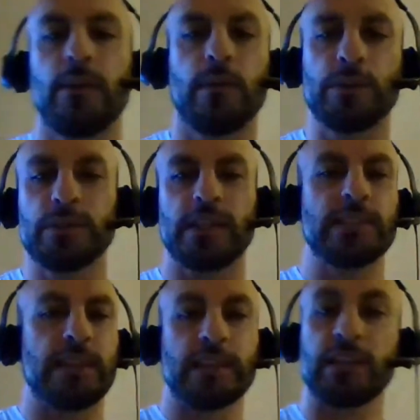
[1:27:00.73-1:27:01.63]
What would you say
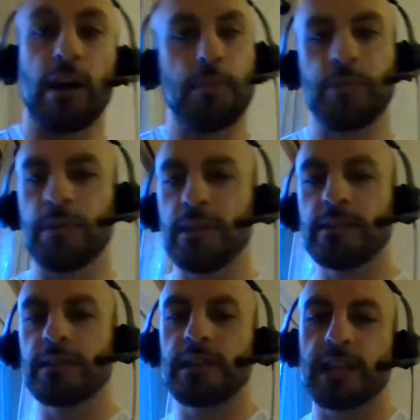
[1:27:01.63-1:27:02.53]
is like top three?
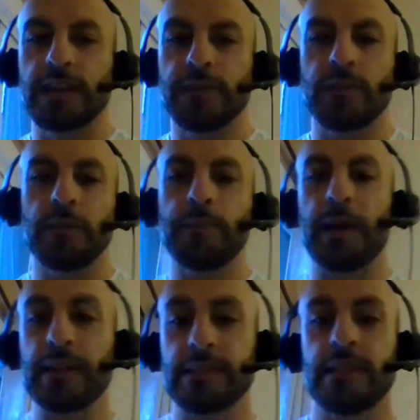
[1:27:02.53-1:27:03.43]
These are going to give you the
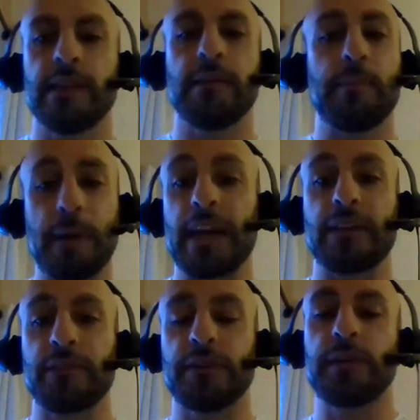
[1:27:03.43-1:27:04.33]
best
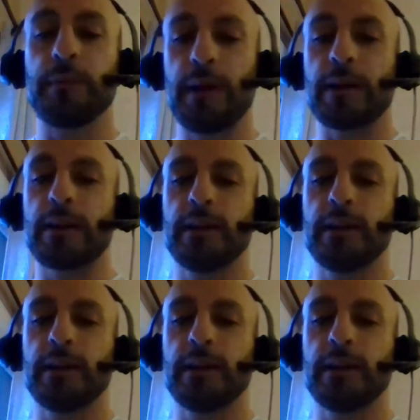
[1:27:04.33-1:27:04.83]
bang for your buck